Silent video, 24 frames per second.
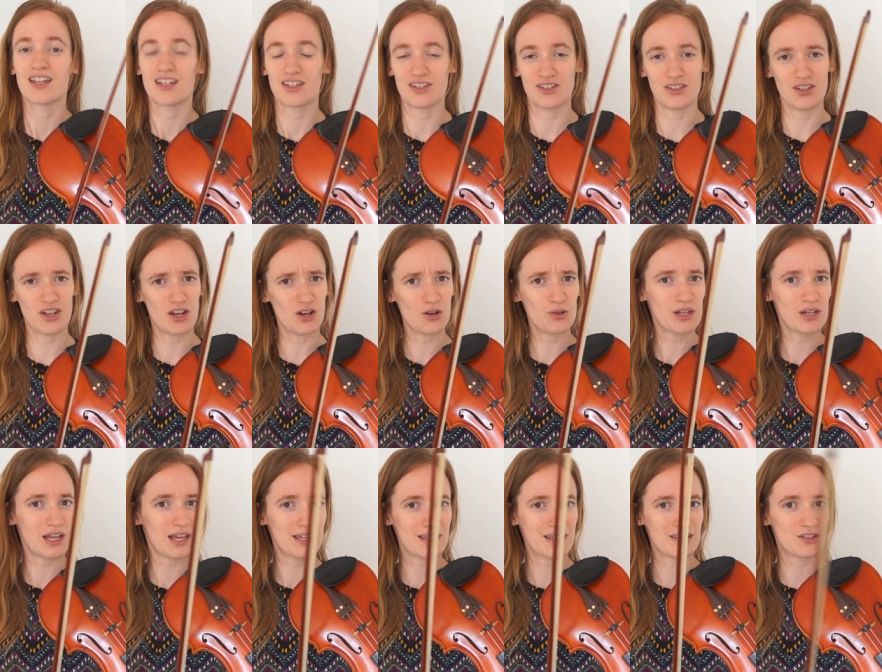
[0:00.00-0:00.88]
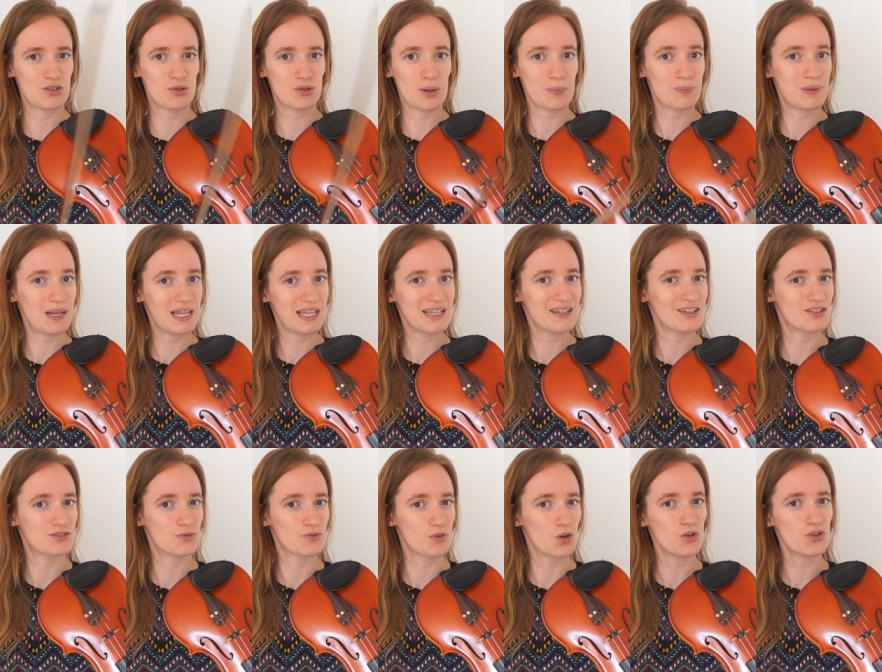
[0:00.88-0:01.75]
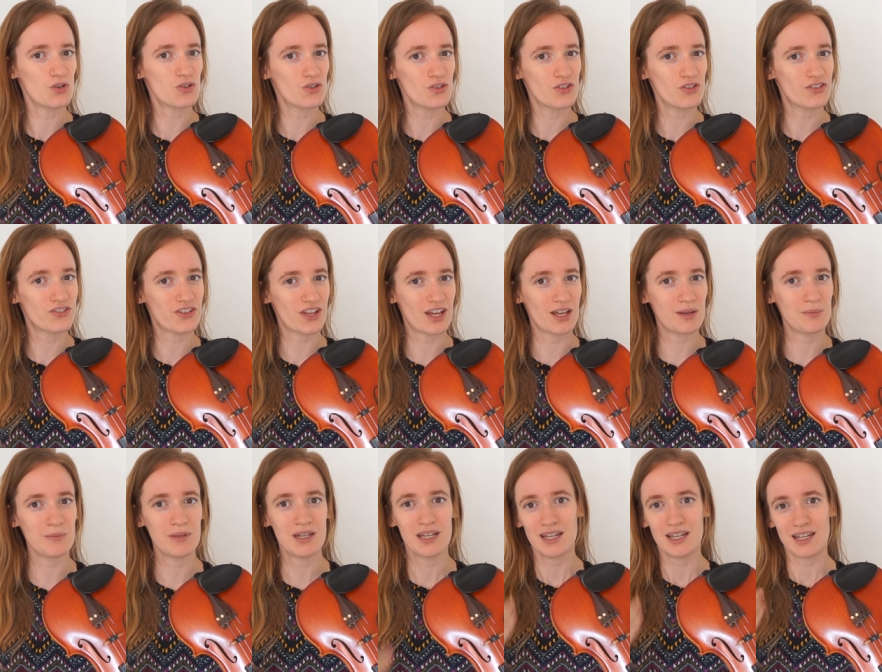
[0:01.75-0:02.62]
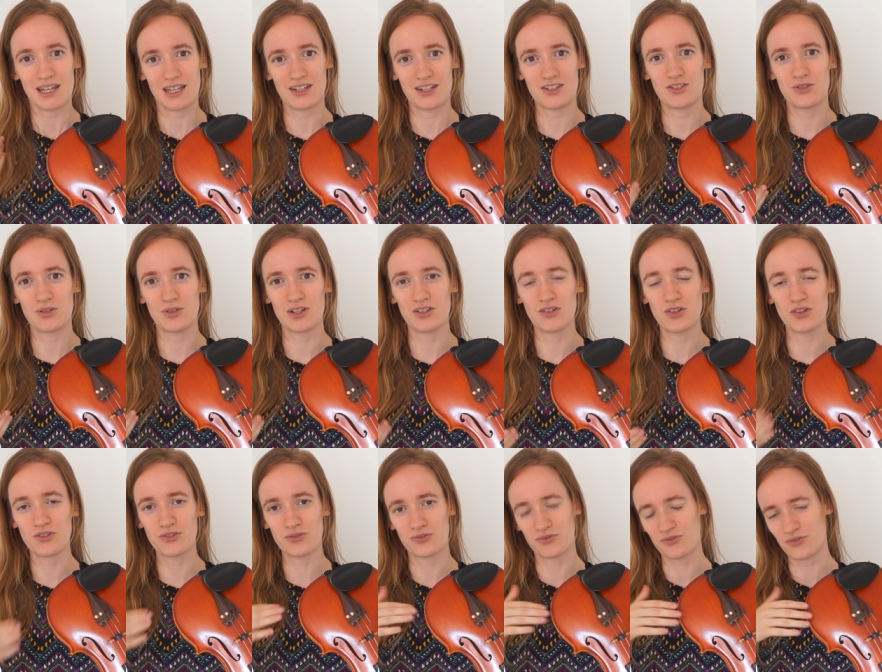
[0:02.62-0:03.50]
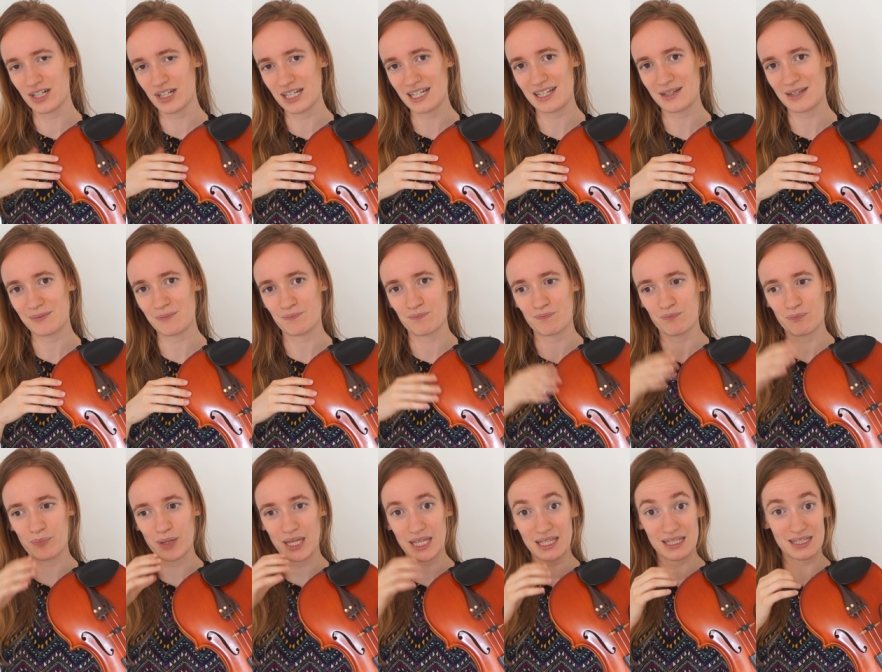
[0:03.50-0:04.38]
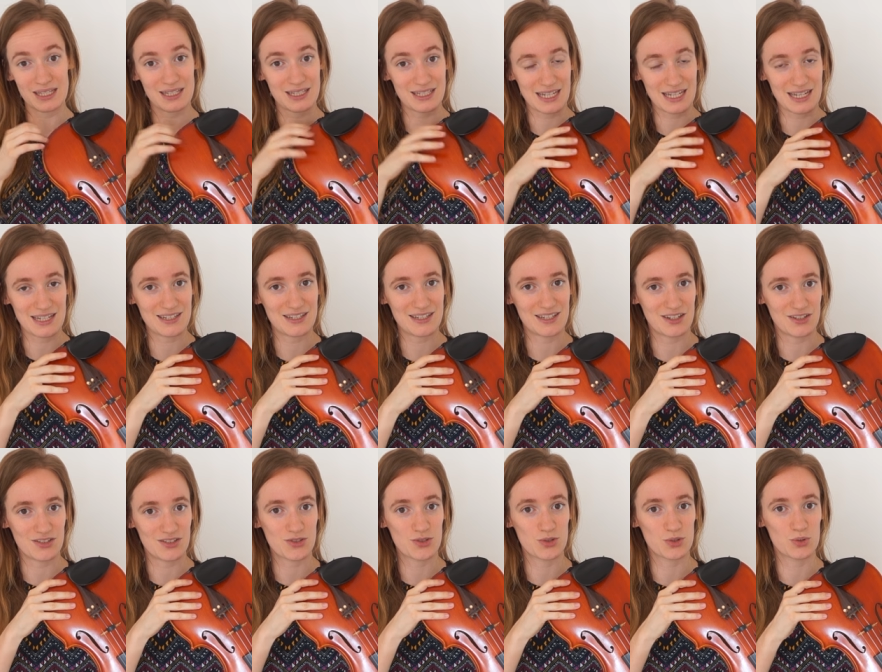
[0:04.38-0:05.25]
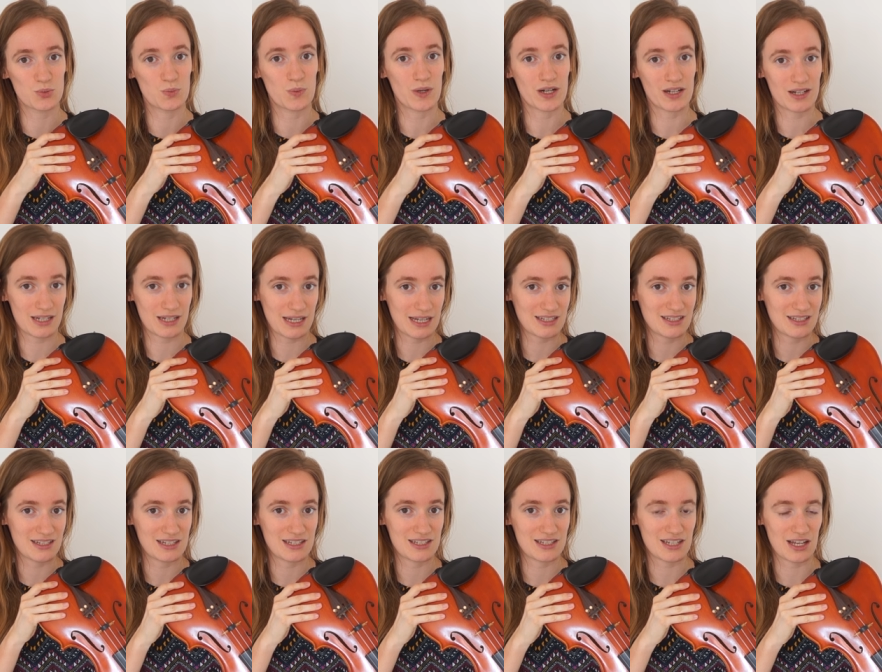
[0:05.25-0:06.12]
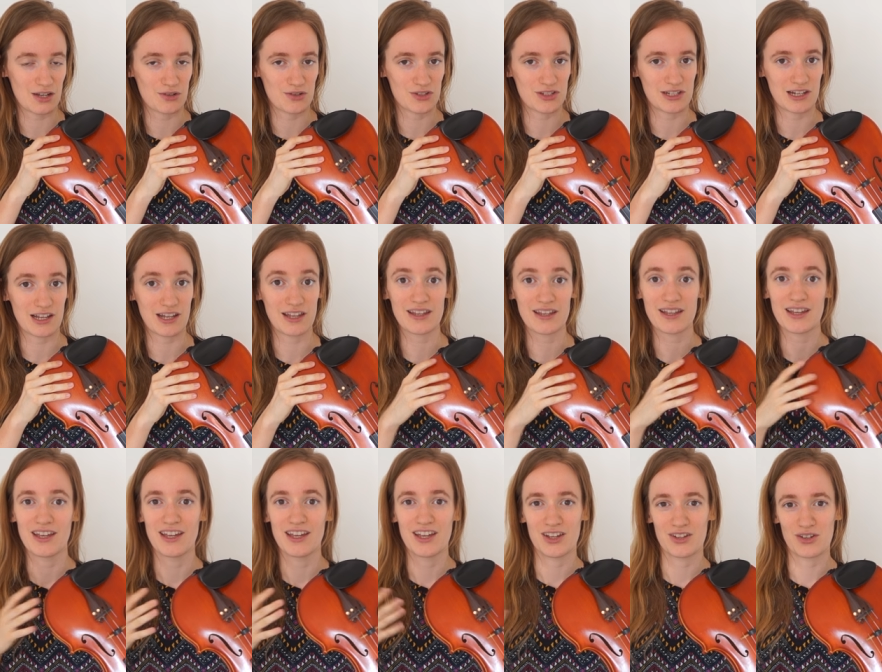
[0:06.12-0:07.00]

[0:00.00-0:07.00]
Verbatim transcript: You know, like you are playing it wrong all the time and you are not really paying attention to what it actually sounds like.